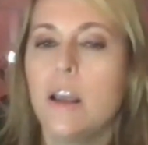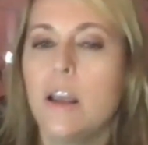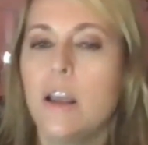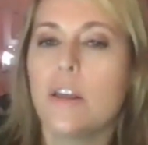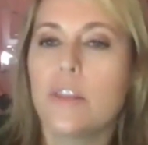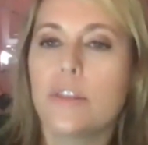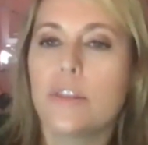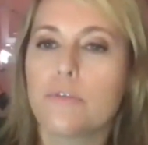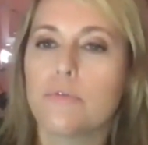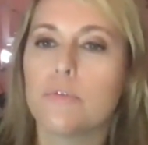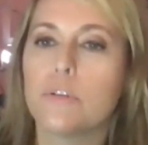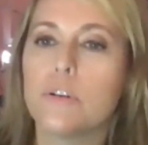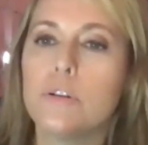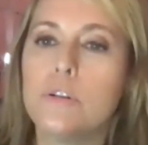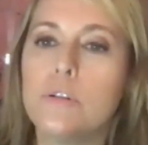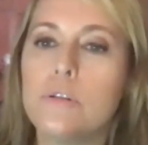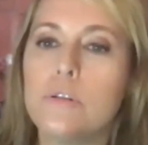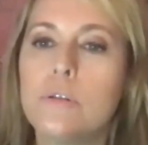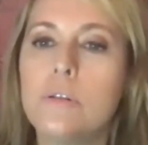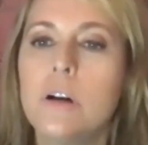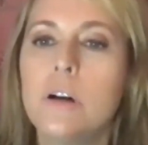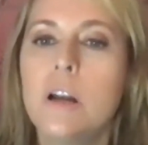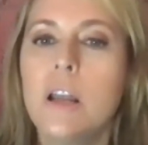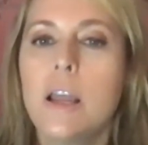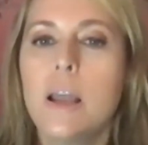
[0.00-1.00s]

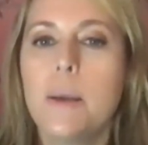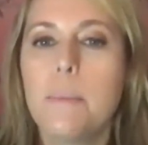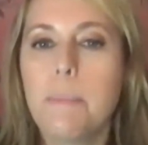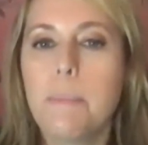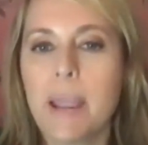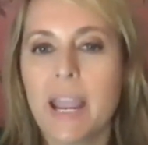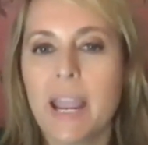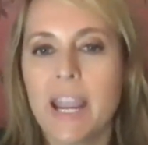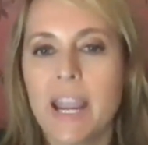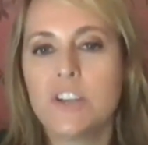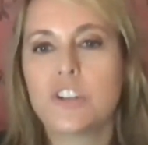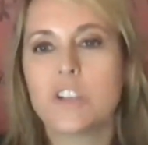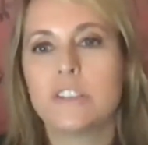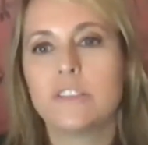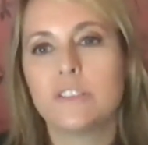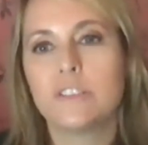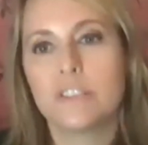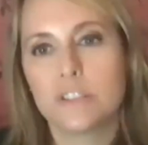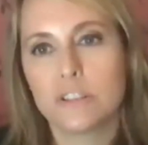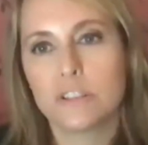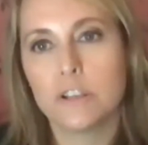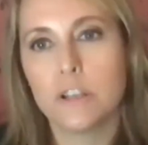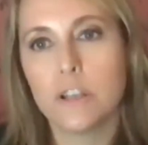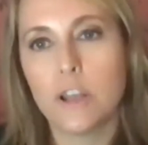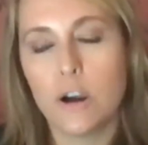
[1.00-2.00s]
through patient,
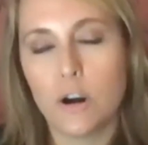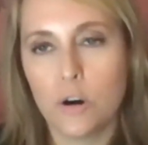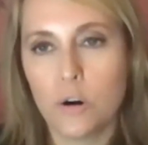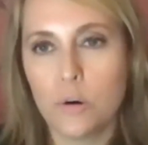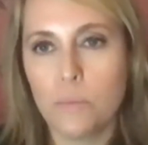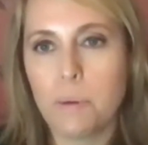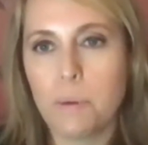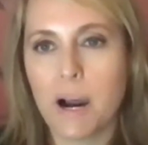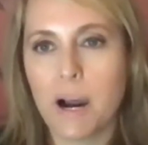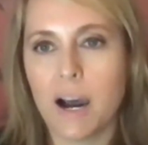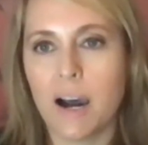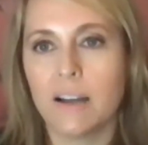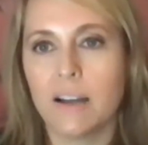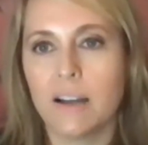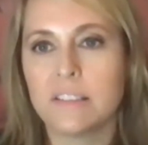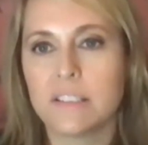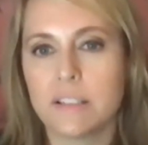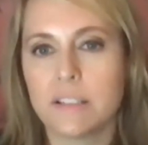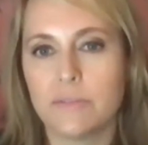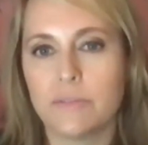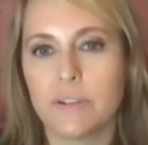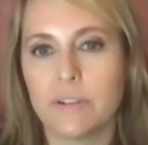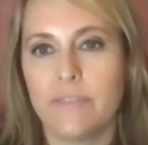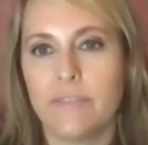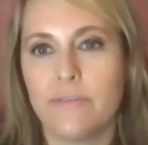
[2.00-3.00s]
slow,
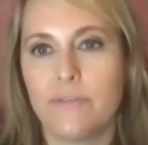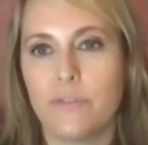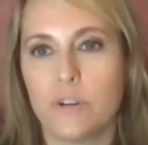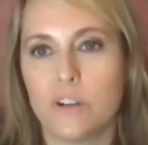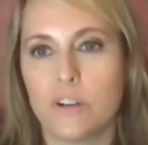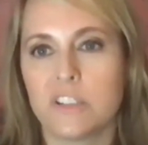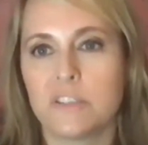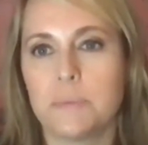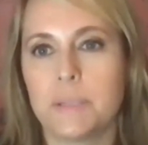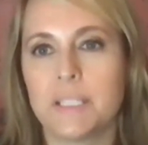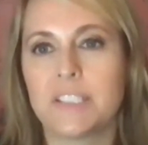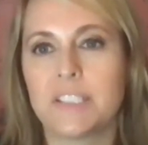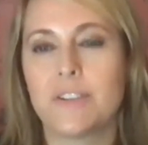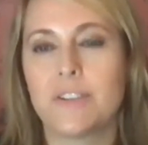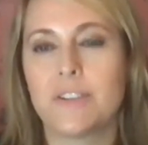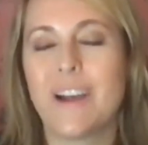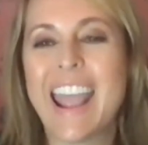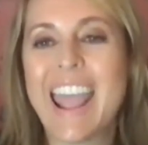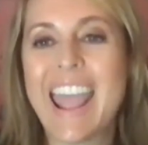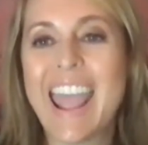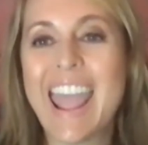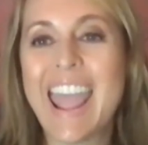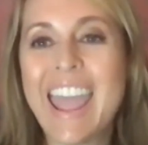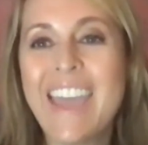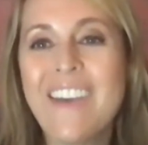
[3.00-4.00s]
positive reinforcement. So
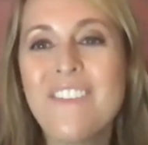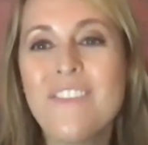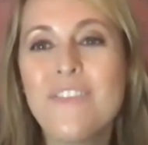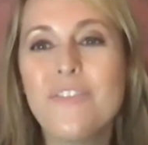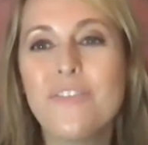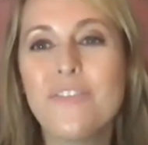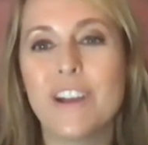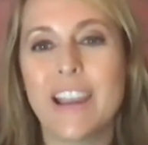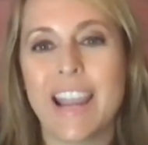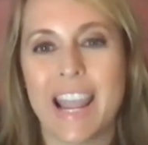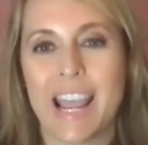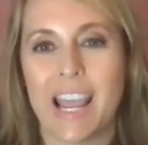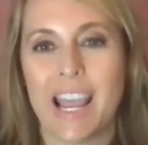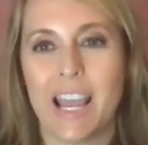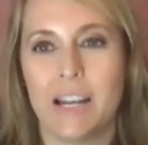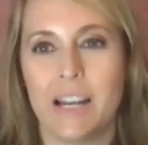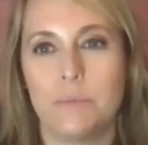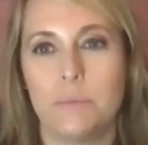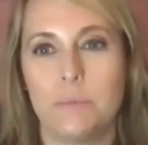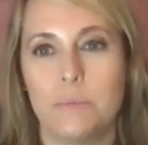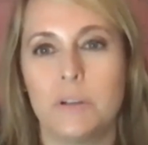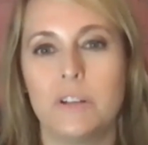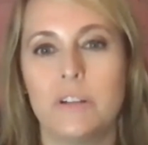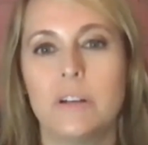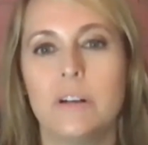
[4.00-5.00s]
every
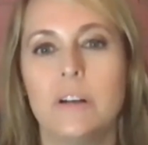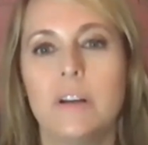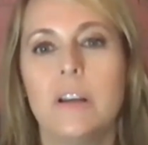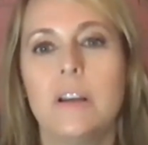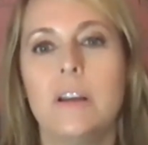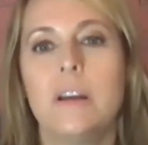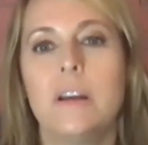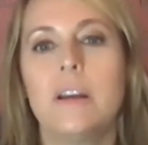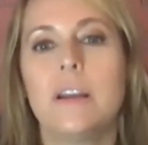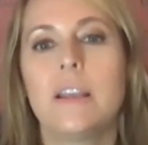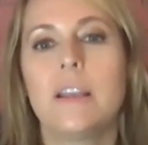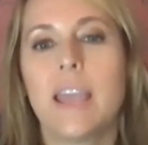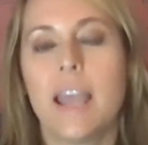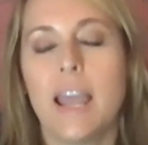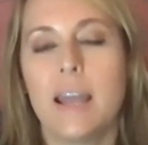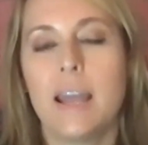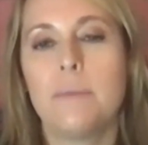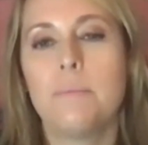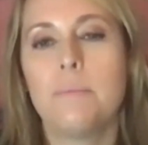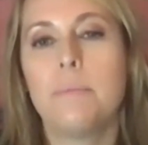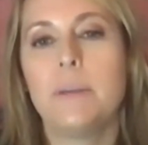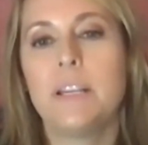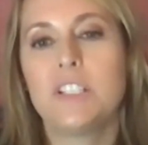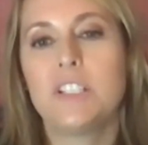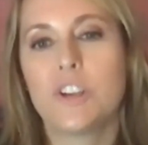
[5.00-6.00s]
animal can
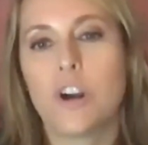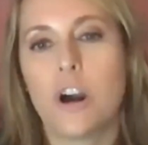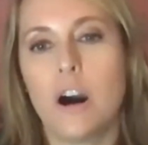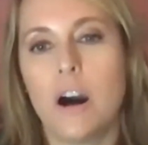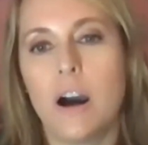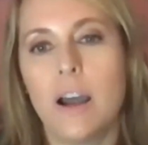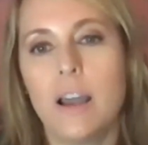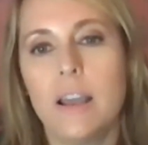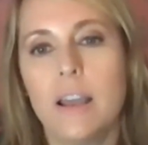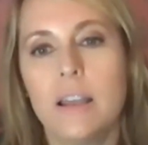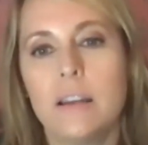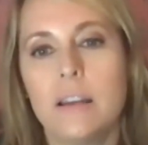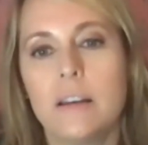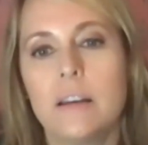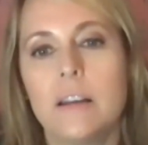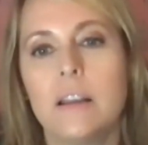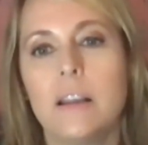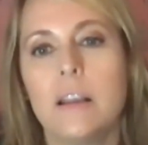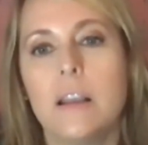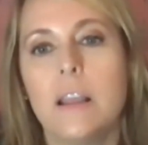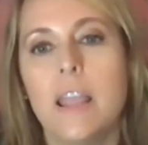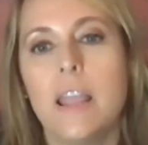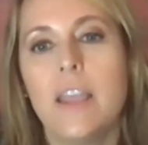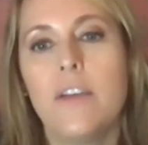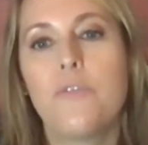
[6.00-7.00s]
be taught
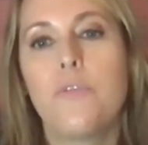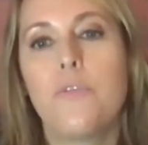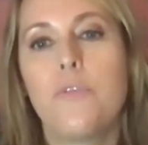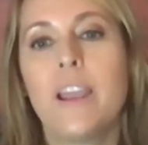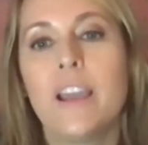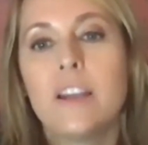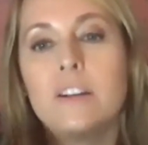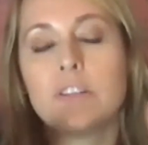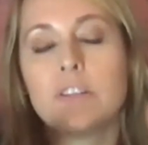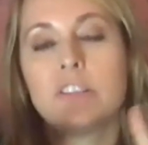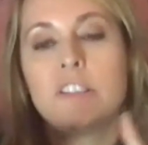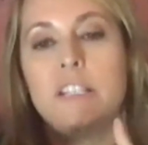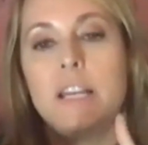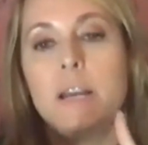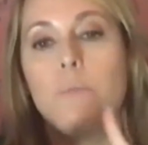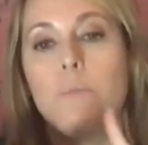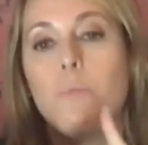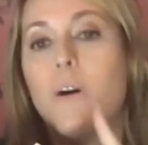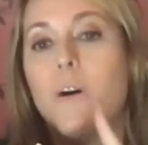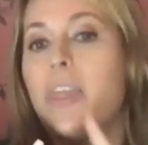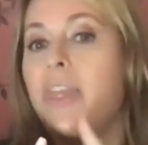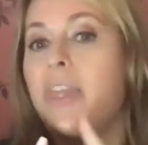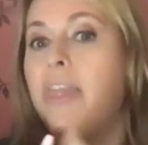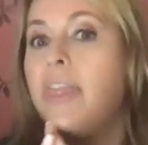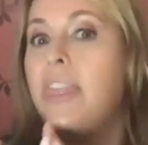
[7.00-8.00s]
if we understand
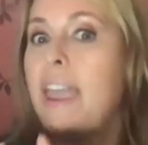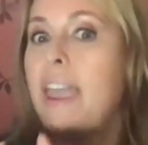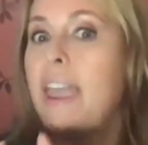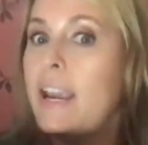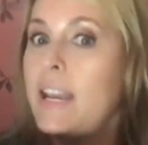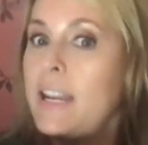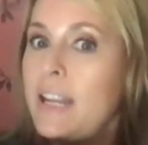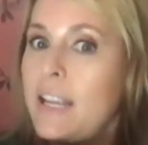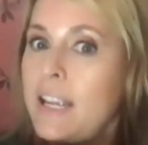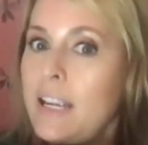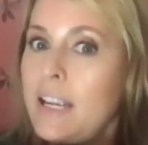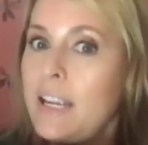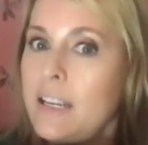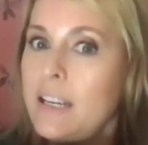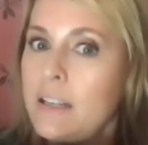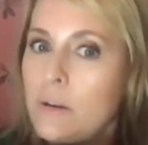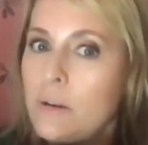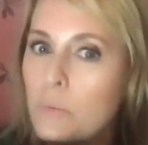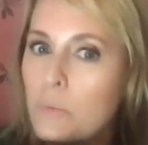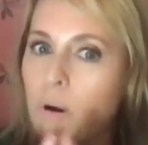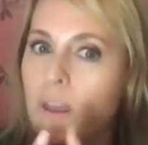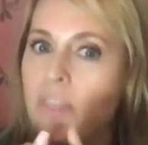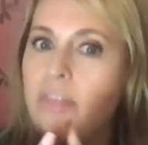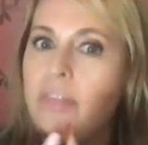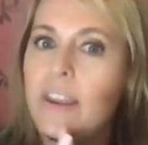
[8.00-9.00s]
what they need,
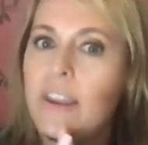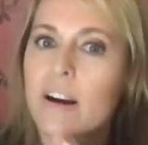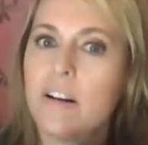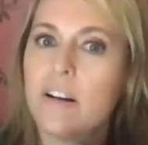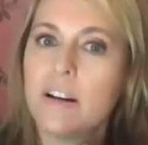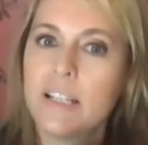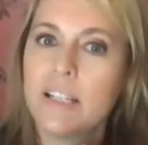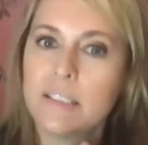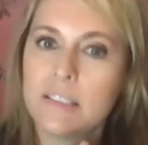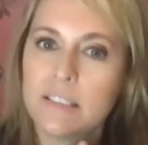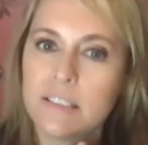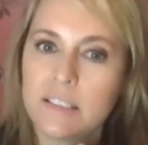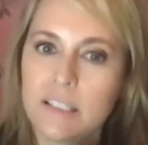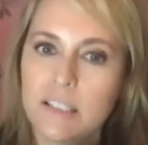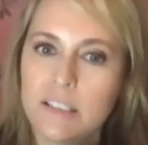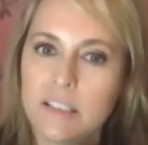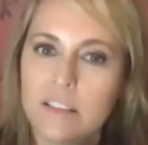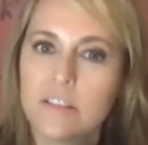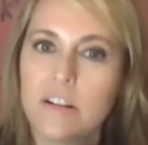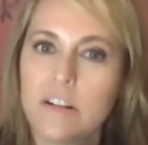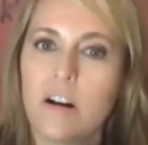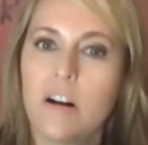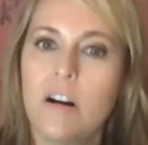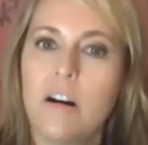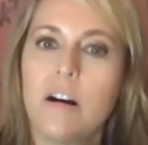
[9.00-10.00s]
what their
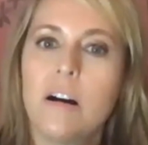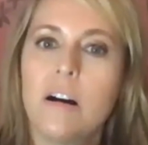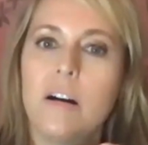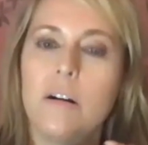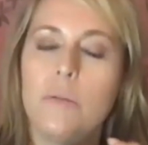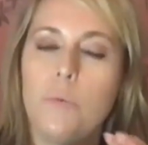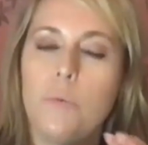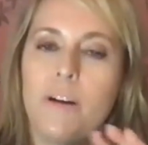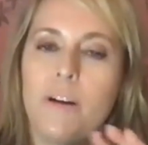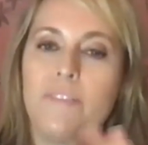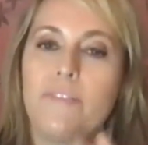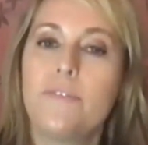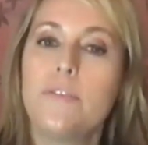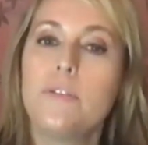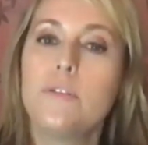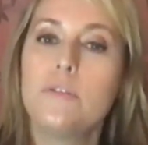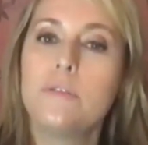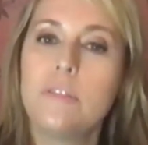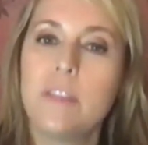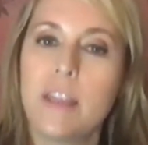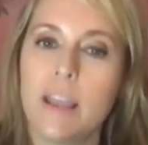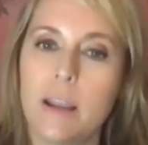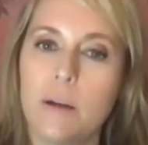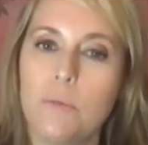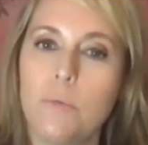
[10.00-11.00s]
instincts are, what
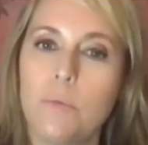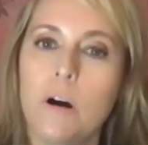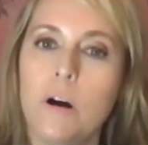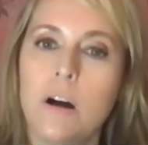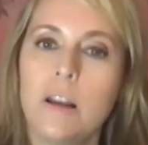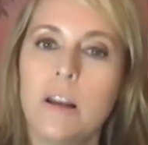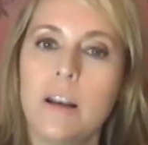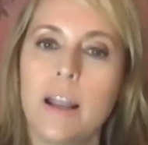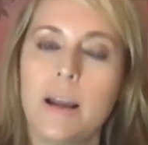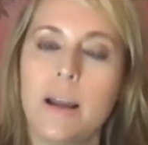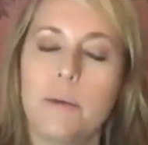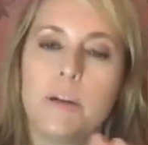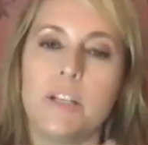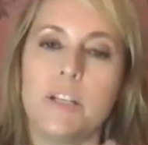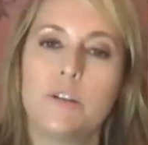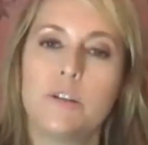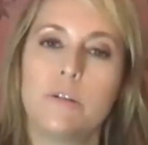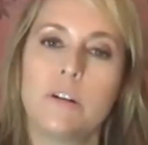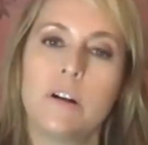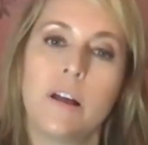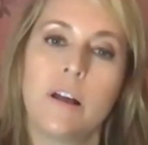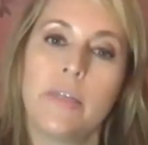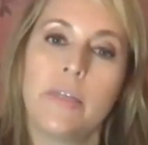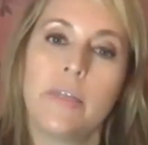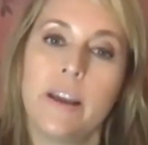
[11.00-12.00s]
food they want, and we do
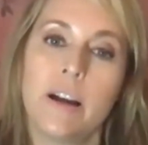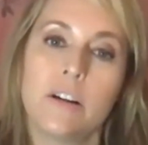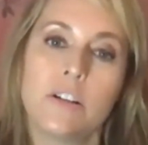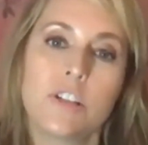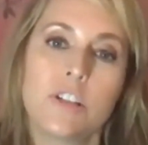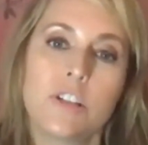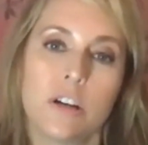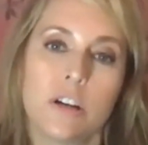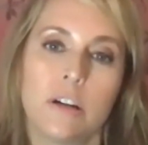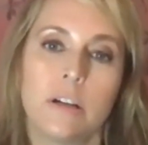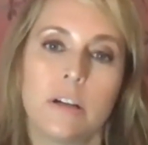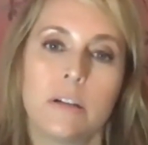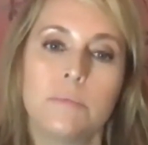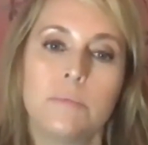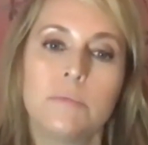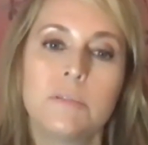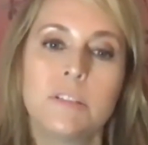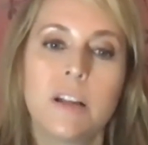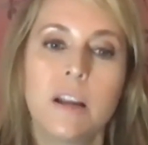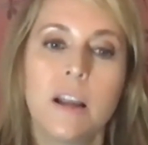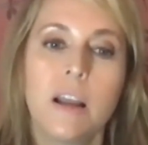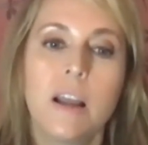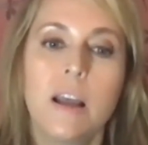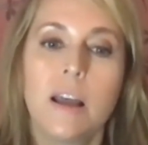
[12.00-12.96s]
it on their terms.